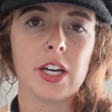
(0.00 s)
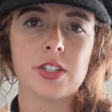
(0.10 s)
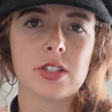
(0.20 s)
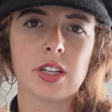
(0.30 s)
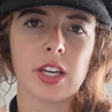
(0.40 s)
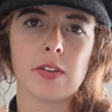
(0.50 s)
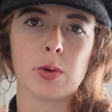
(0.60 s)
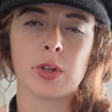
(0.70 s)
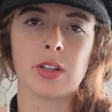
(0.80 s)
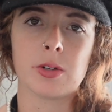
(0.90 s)
I just think
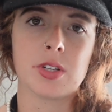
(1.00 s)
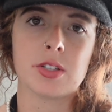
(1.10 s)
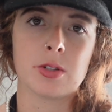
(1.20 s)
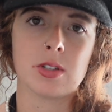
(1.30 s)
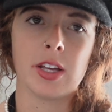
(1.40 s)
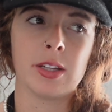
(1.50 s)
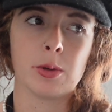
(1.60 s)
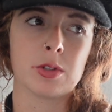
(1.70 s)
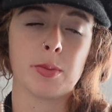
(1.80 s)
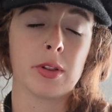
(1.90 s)
everyone and their sister's
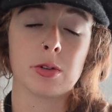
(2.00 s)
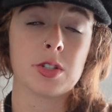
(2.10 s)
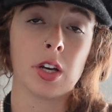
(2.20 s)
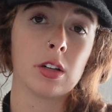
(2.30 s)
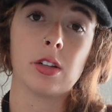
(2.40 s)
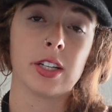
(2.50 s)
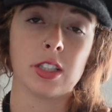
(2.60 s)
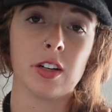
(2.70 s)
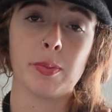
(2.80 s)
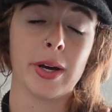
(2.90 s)
landlord's mother's son clicked
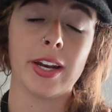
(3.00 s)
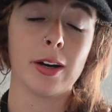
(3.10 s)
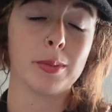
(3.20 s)
off by now,